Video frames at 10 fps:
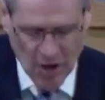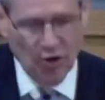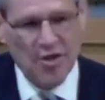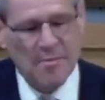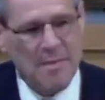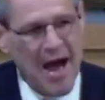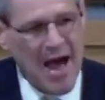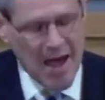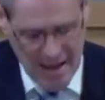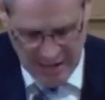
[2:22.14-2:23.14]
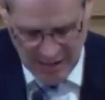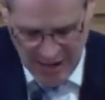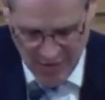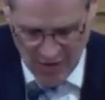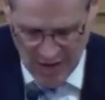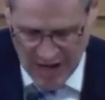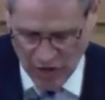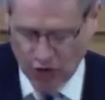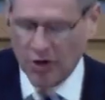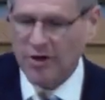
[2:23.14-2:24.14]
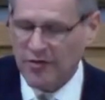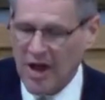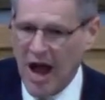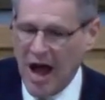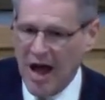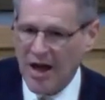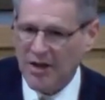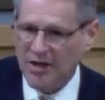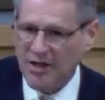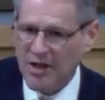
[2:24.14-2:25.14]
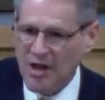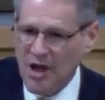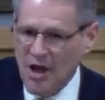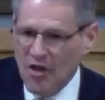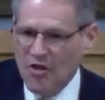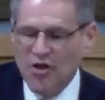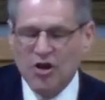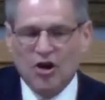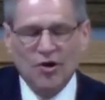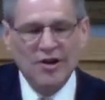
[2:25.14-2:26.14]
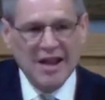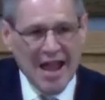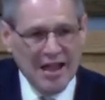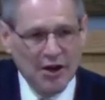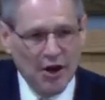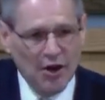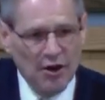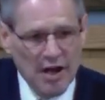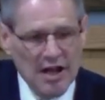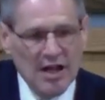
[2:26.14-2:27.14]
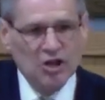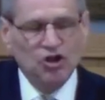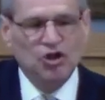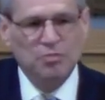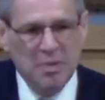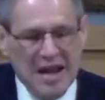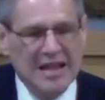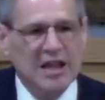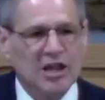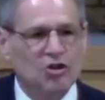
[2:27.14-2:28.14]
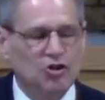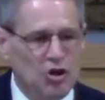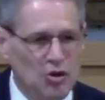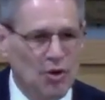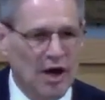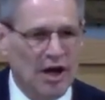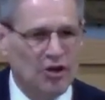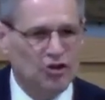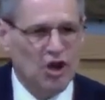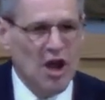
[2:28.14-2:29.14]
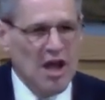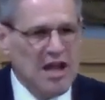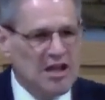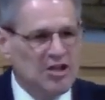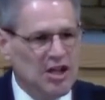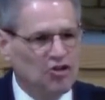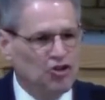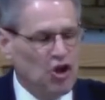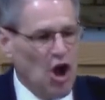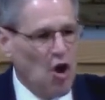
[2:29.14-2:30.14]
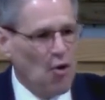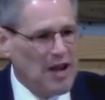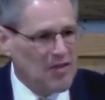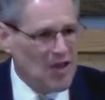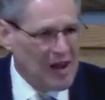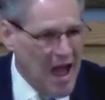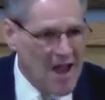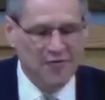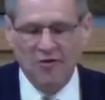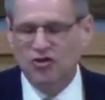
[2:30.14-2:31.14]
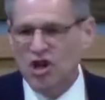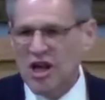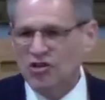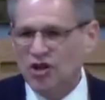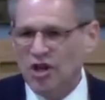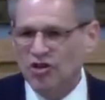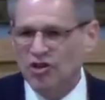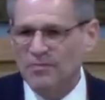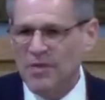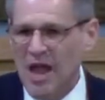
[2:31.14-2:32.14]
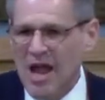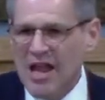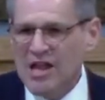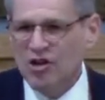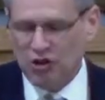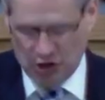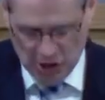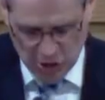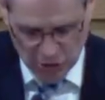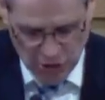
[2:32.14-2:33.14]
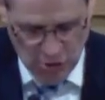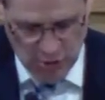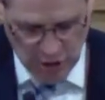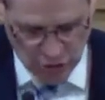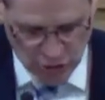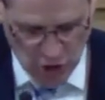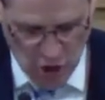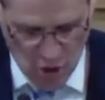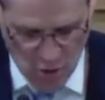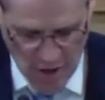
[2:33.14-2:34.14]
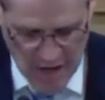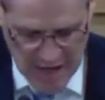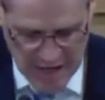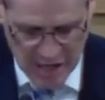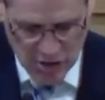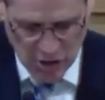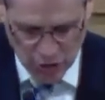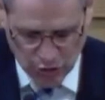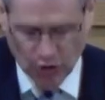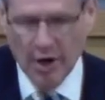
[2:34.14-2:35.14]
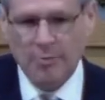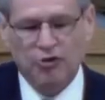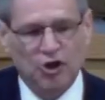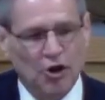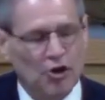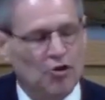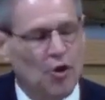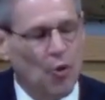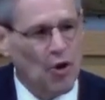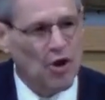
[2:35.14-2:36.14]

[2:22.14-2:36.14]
the mind and the nature of God. The Creator is speaking to us. He did so in the life of Jesus. He is still doing so in Scripture, the Word of